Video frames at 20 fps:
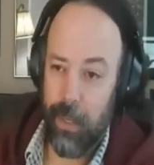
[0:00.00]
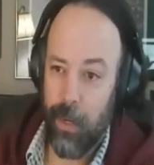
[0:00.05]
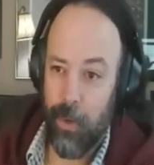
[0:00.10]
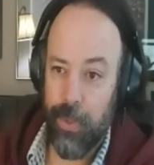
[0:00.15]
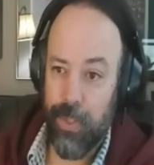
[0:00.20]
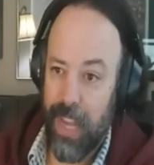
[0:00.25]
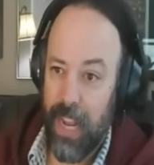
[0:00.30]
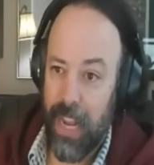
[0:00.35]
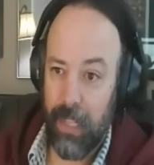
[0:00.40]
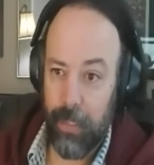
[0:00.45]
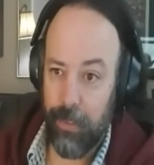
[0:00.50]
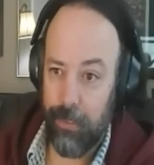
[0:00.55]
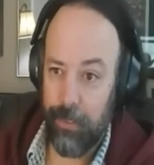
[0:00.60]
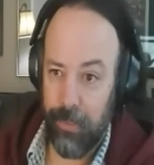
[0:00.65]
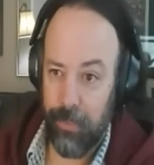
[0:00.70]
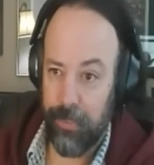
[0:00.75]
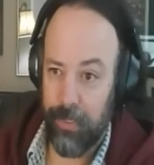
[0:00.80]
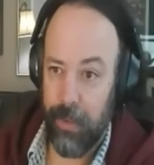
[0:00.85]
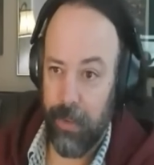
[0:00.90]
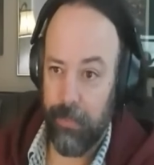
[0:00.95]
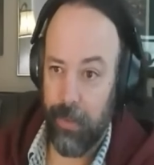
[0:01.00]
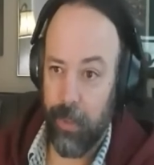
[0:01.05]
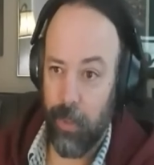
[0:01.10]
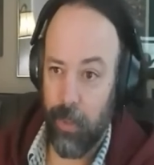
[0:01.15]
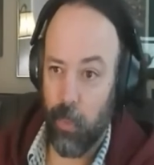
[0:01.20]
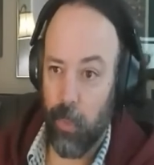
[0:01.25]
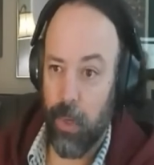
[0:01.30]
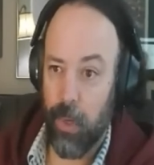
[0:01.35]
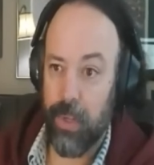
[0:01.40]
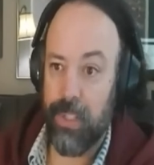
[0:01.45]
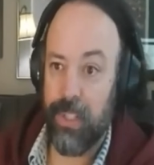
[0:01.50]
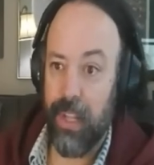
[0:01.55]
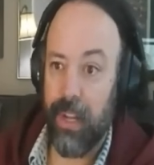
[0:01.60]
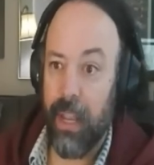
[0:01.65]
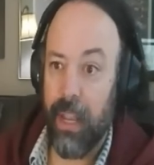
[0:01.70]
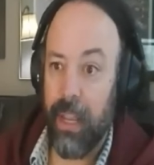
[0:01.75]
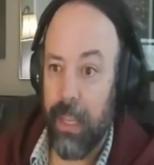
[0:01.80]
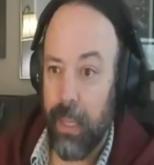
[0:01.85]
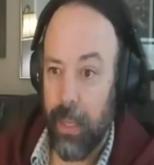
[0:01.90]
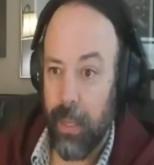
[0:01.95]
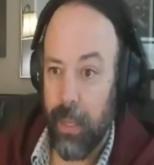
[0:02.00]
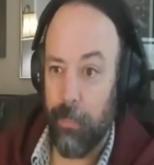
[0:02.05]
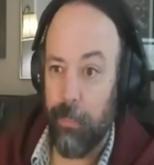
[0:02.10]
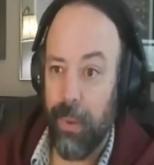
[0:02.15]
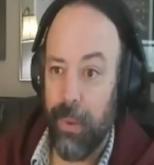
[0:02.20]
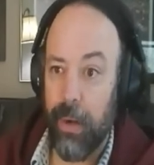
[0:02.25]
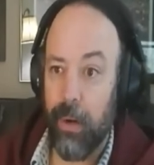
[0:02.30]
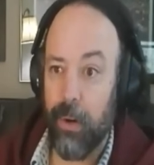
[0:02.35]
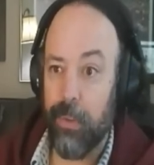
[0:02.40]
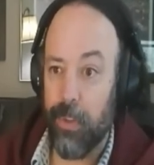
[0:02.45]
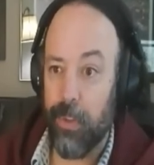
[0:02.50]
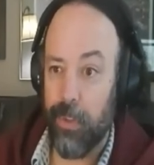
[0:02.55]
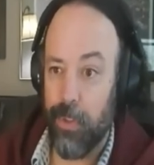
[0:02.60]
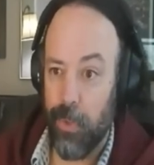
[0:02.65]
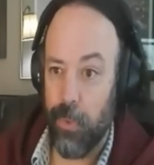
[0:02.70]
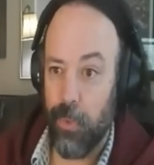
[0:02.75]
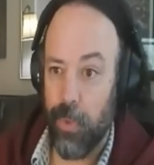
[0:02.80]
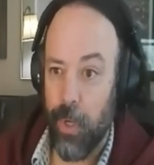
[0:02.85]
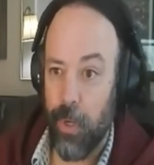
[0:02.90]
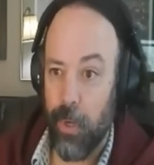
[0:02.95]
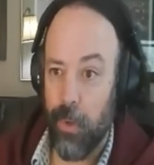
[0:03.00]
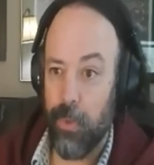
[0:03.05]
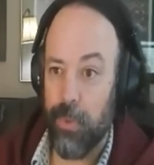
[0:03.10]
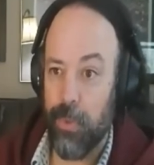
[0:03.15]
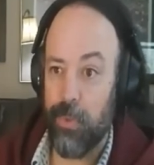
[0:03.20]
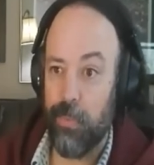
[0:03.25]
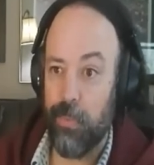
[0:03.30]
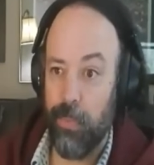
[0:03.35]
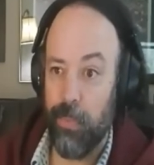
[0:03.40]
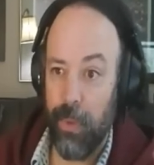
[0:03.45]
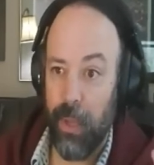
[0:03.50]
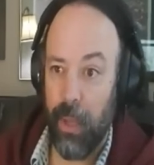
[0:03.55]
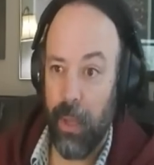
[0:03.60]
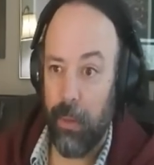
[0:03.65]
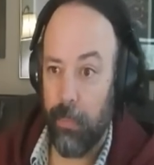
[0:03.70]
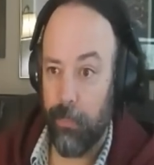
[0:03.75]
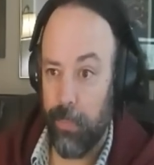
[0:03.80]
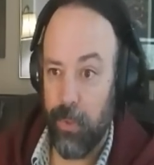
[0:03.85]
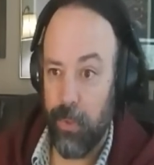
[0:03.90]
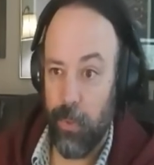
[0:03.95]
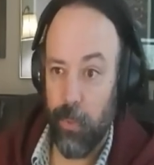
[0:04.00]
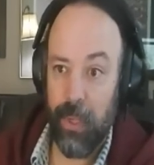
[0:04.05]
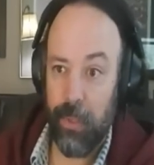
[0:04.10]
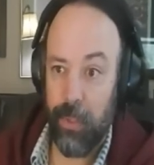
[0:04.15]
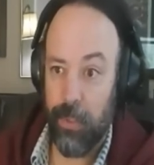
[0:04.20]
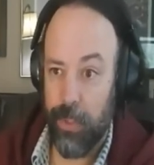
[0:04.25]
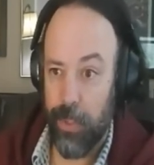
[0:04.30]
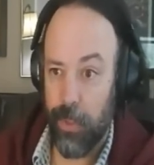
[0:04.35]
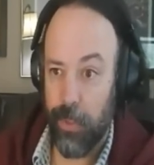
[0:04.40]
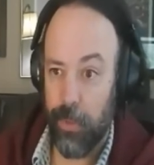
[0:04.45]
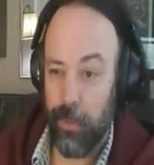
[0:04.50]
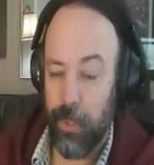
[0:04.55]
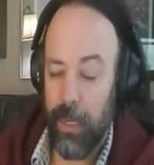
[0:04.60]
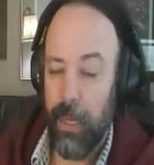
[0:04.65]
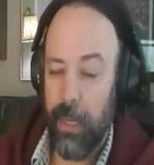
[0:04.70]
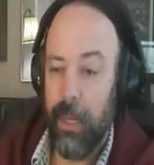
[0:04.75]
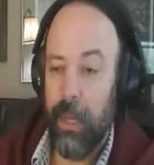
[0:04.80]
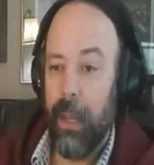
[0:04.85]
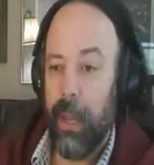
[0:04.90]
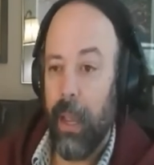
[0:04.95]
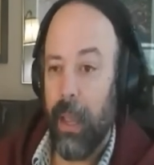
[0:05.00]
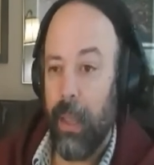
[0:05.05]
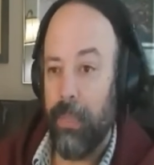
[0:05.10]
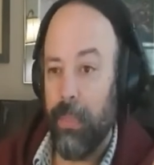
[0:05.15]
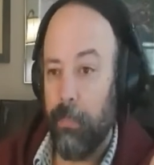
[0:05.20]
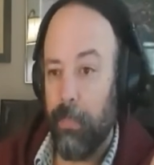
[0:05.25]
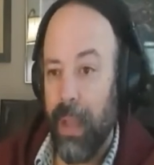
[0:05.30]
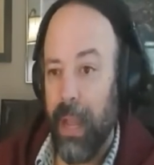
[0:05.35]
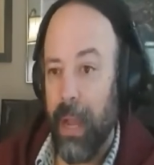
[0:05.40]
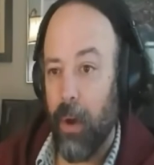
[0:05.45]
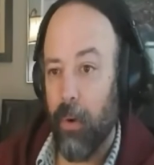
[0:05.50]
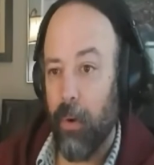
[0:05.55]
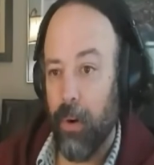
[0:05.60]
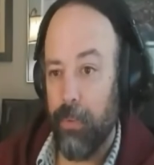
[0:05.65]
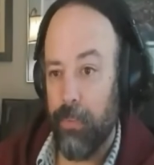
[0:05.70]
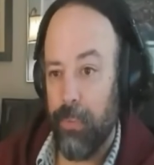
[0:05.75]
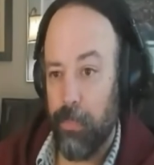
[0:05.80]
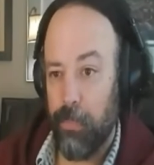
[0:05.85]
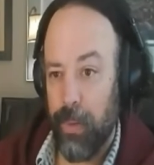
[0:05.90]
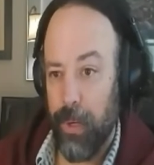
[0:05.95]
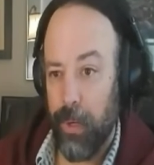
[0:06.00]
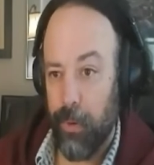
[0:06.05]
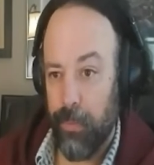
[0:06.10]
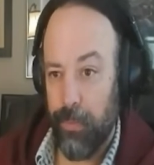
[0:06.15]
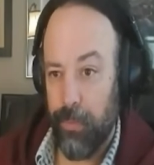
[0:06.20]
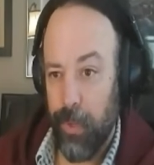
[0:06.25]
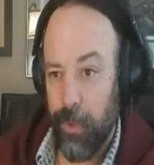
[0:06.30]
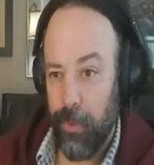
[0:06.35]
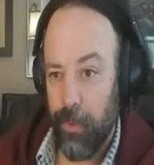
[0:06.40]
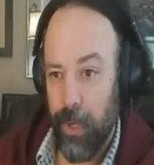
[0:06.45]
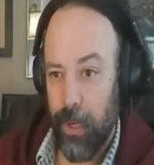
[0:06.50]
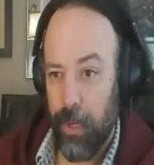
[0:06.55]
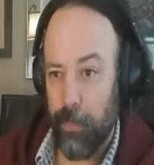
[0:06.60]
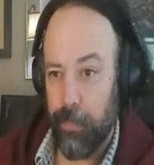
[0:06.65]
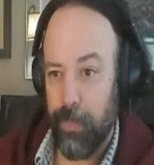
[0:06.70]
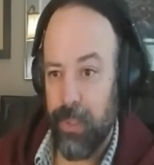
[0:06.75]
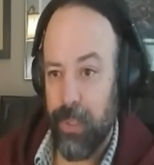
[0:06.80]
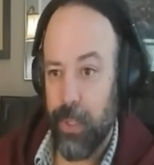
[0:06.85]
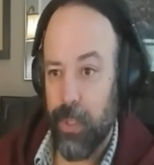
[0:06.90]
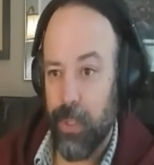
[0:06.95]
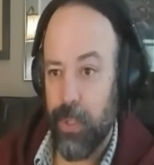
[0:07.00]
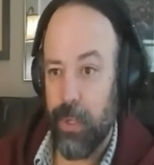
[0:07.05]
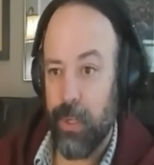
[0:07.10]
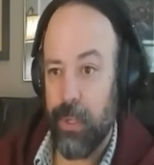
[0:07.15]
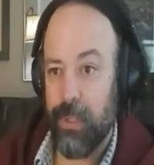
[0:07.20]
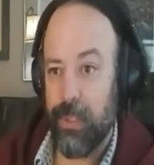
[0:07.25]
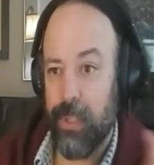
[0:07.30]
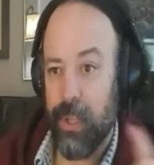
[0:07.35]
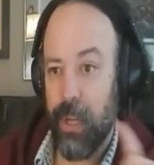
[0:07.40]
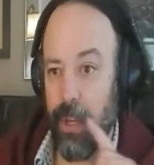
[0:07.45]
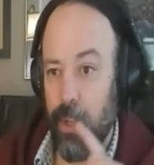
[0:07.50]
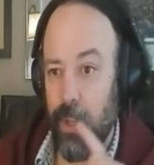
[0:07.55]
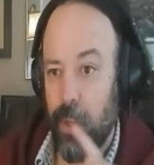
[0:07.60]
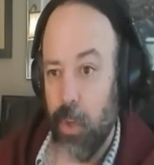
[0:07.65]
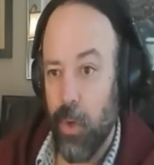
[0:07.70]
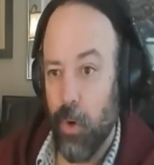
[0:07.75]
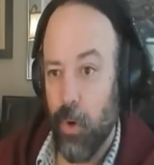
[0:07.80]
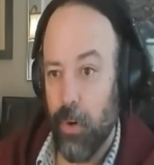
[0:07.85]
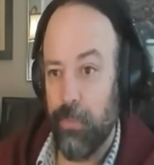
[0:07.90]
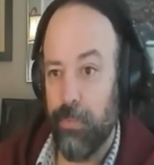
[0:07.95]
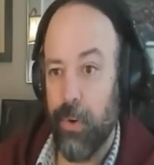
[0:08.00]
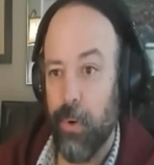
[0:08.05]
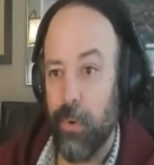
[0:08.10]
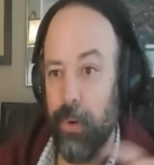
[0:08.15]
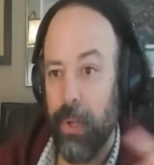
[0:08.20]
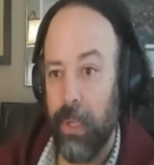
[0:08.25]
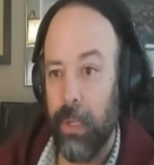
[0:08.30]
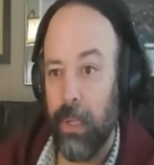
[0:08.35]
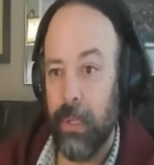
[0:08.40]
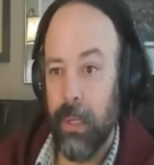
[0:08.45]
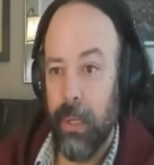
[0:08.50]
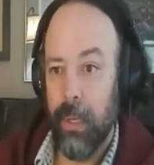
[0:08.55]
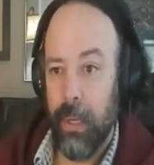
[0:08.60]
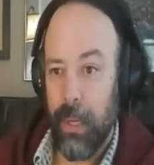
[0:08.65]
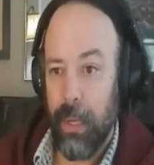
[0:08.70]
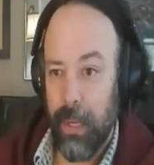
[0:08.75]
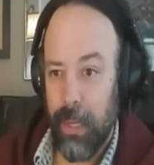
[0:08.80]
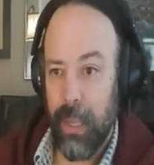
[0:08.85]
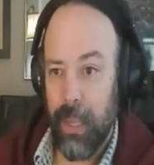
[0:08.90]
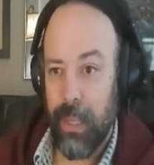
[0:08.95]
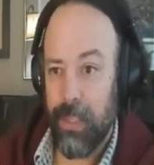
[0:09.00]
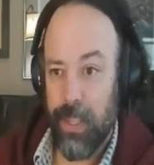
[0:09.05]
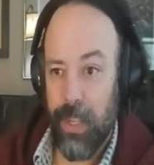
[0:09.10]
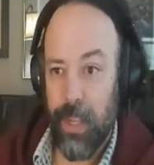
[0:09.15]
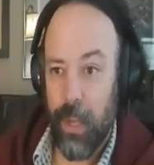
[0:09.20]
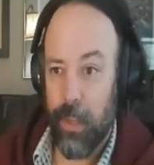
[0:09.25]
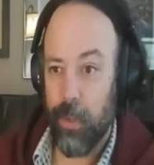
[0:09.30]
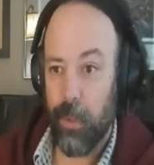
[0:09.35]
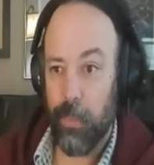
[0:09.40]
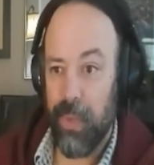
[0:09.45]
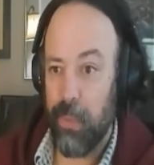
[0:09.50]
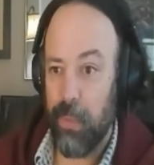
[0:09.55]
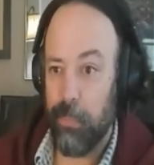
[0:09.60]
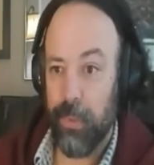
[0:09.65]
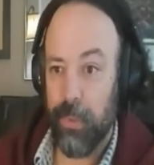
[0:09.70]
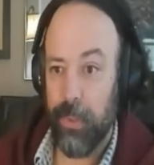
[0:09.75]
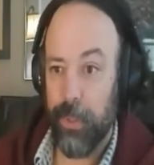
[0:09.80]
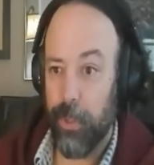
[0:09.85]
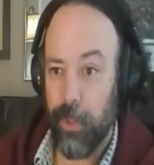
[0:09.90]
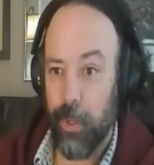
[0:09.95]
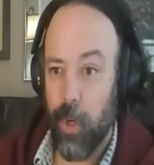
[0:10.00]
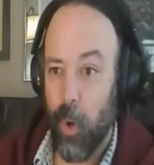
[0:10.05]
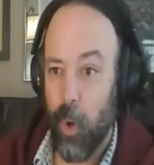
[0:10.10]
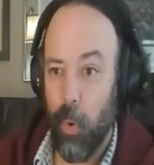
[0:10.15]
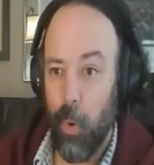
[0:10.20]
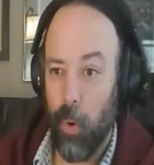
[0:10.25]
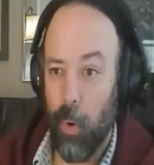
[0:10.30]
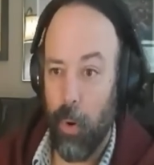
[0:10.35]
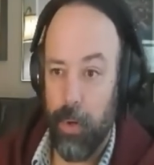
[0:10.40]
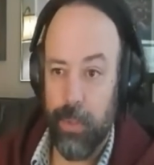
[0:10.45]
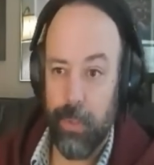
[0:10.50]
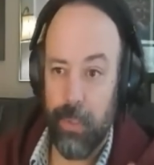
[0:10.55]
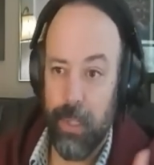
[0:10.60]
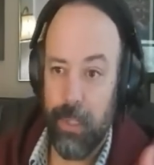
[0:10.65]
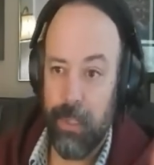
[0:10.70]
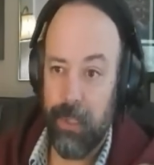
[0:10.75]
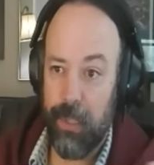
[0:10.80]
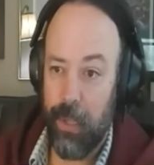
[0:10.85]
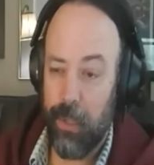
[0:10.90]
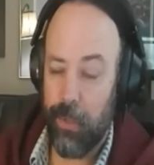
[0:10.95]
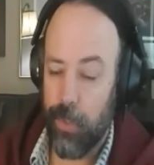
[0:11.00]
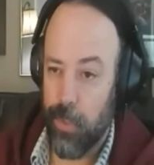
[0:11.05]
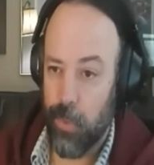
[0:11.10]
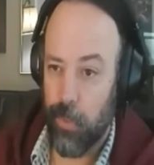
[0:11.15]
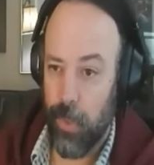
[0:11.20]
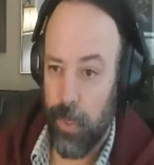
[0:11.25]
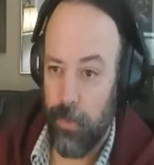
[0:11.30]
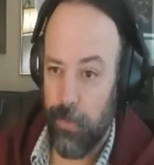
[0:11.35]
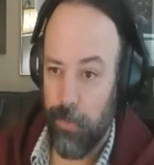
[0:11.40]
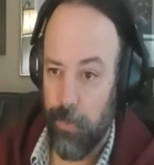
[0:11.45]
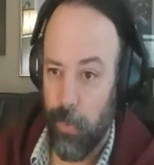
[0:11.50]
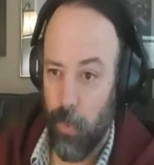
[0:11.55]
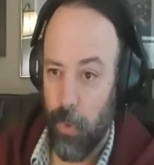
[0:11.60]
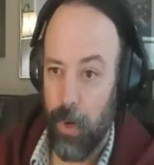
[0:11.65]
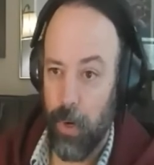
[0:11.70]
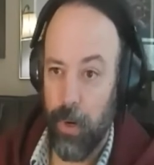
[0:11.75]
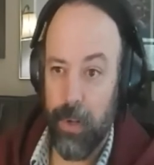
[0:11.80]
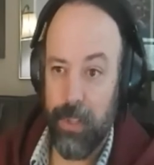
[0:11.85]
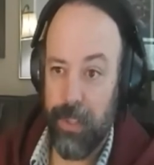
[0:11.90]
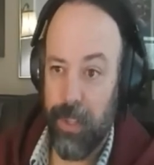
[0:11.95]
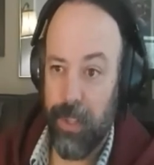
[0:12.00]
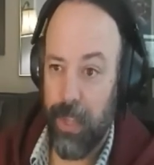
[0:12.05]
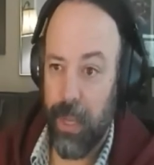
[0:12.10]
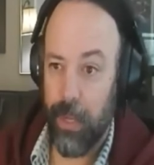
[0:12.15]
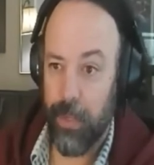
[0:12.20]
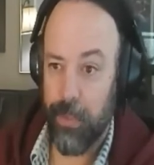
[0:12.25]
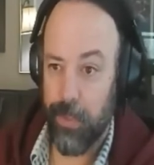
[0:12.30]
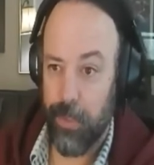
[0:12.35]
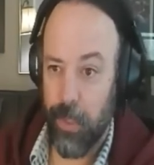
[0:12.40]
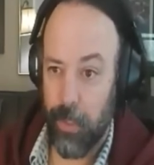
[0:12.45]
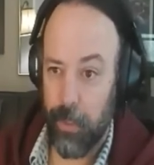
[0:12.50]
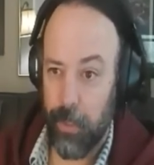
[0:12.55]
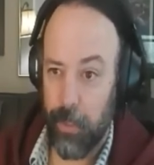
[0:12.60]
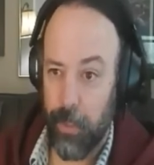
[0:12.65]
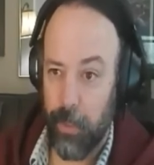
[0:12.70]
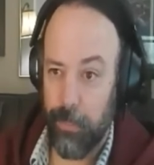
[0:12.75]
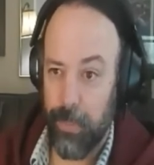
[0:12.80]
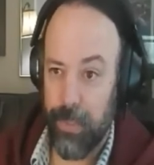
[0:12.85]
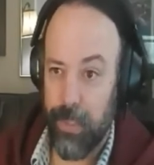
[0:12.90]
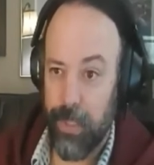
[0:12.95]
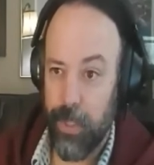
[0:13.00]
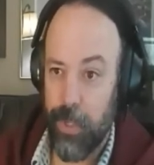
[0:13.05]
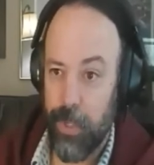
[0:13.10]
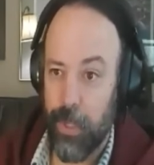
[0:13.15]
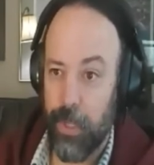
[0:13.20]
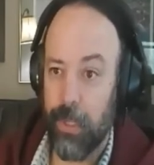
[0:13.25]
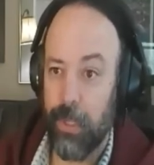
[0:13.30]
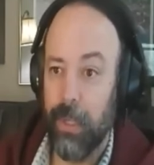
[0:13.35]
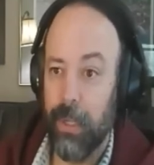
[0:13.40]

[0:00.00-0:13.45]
Sally for 500 words, then I can compare the two nodes between the two. And the power of the peer-reviewed competition is that you're voting against the other people in your cohort. So let's say there's 24 and it's $1,000 competition.